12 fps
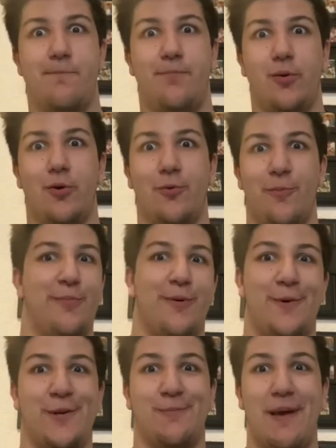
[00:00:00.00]
Boom,
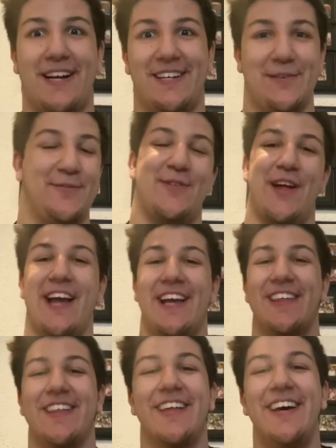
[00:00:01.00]
perspective
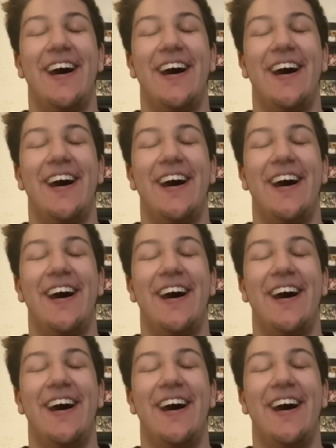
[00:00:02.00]
change.